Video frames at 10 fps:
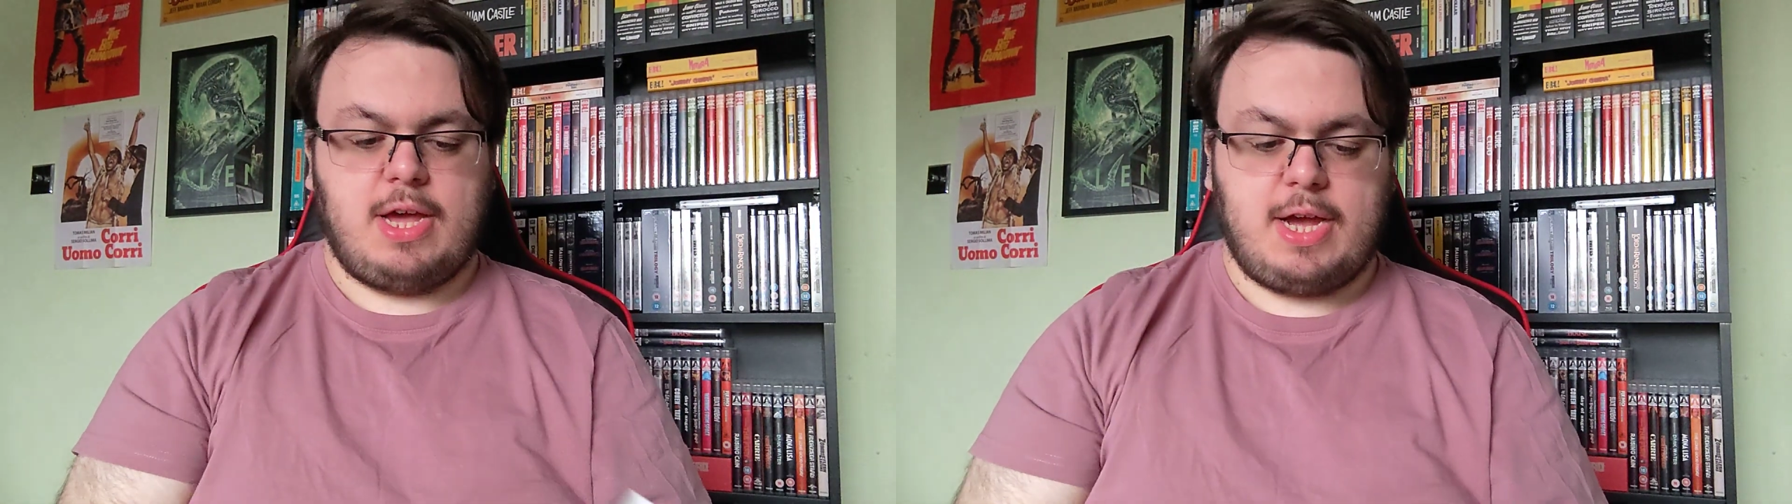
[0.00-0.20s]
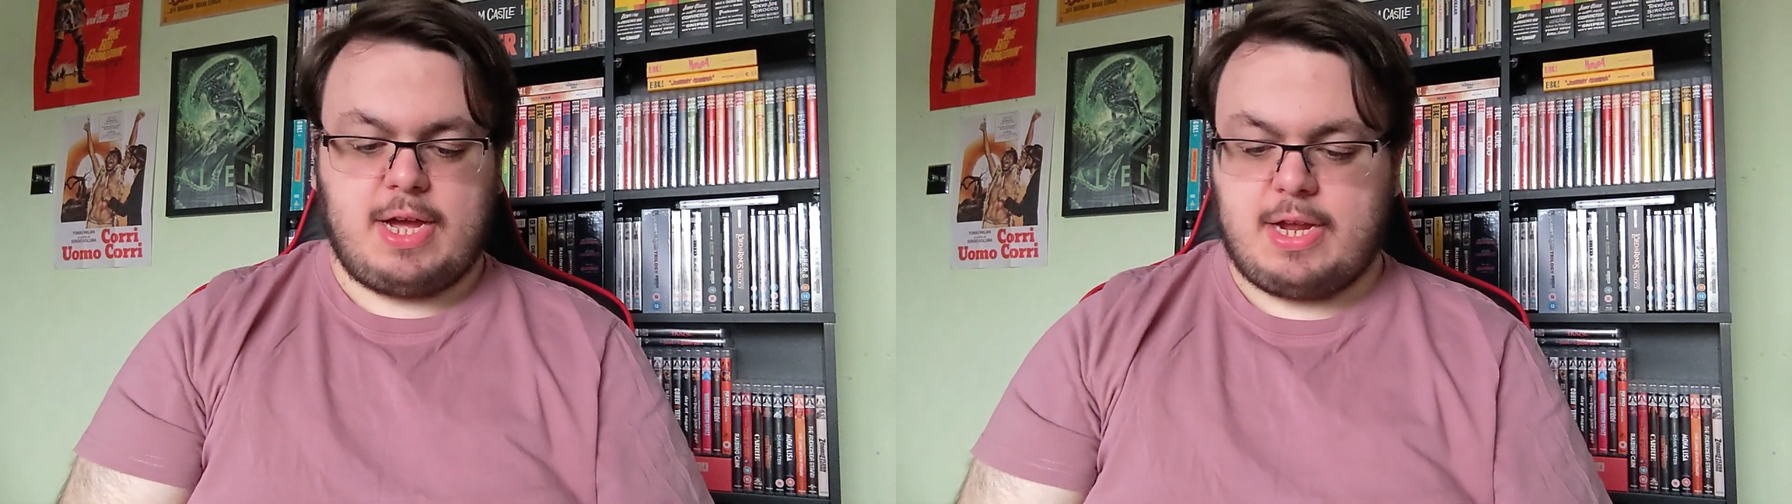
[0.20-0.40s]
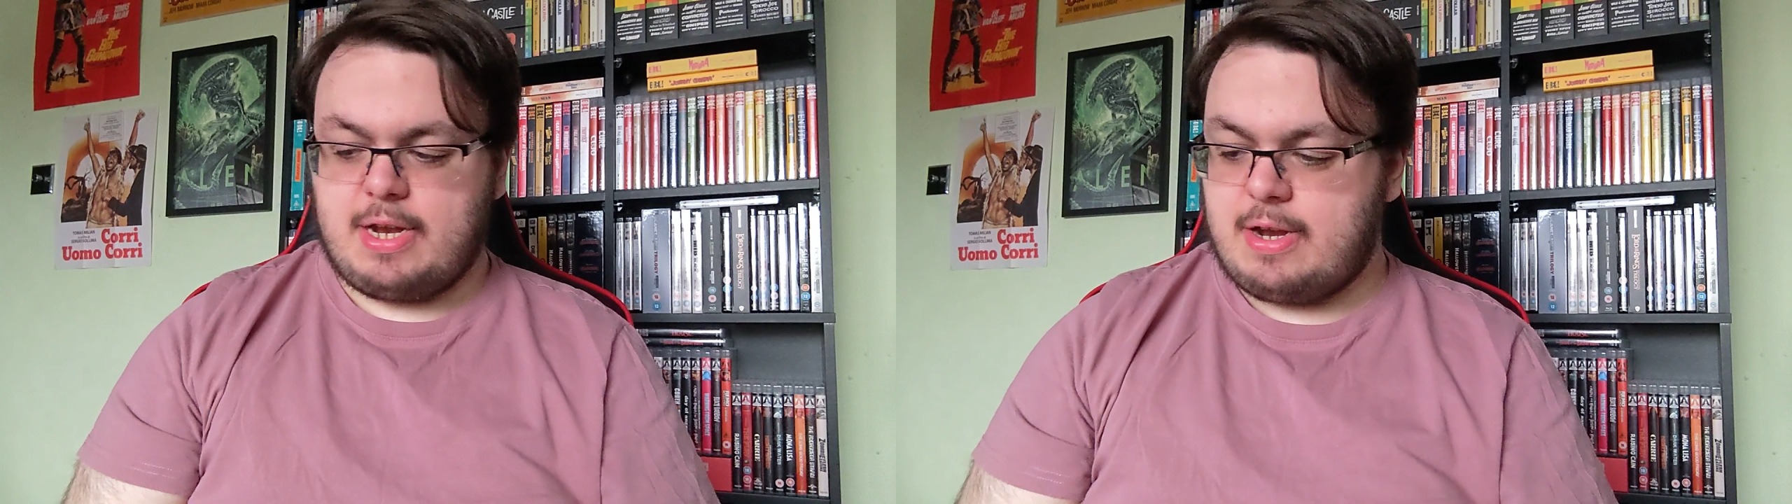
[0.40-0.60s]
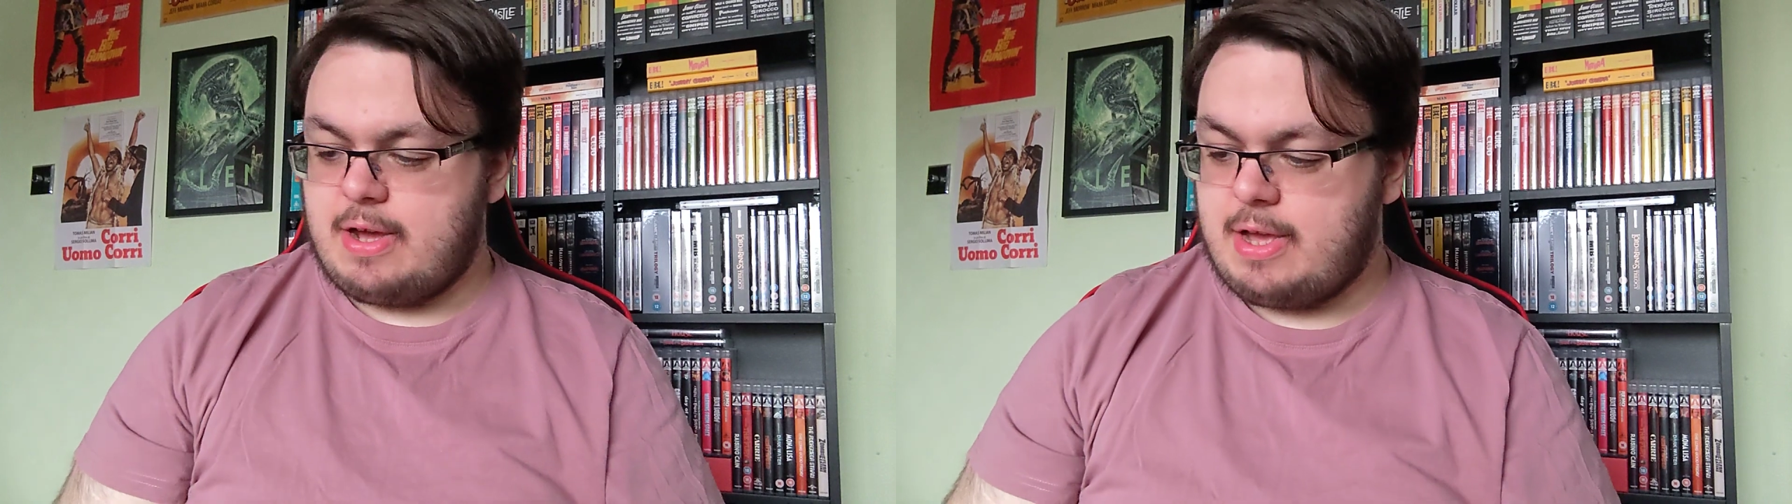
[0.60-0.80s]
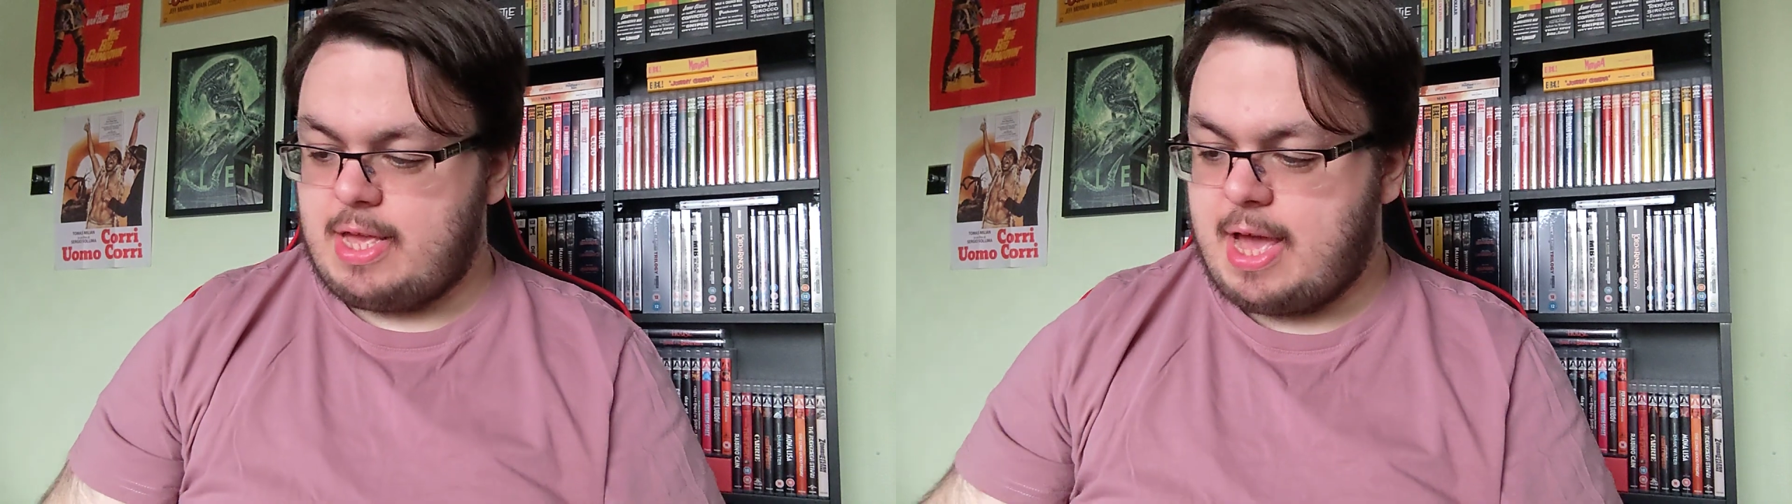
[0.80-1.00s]
And
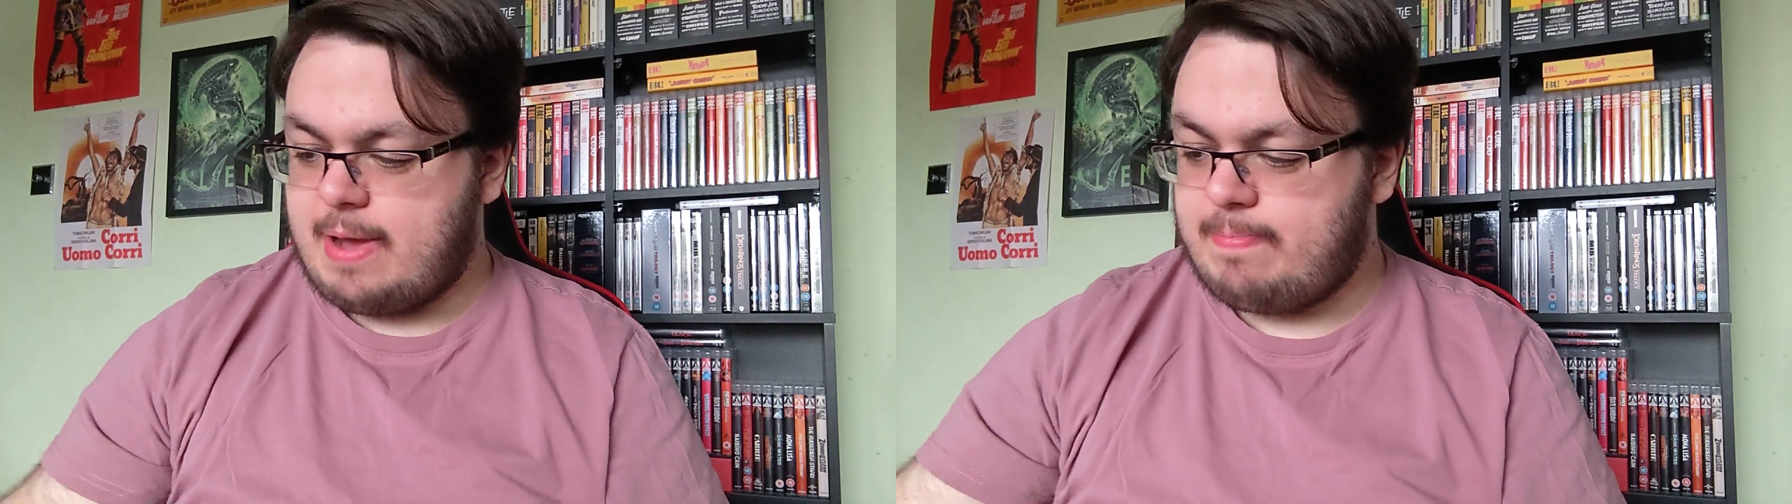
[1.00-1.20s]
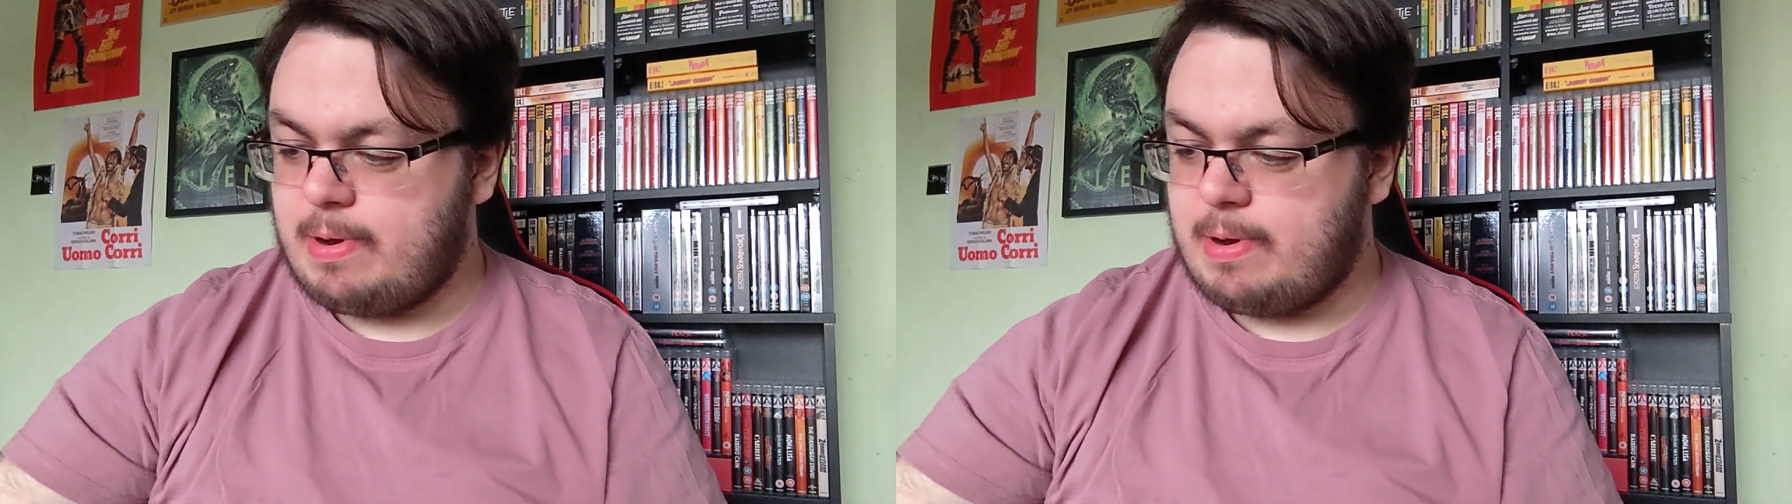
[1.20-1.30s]
uh, yeah,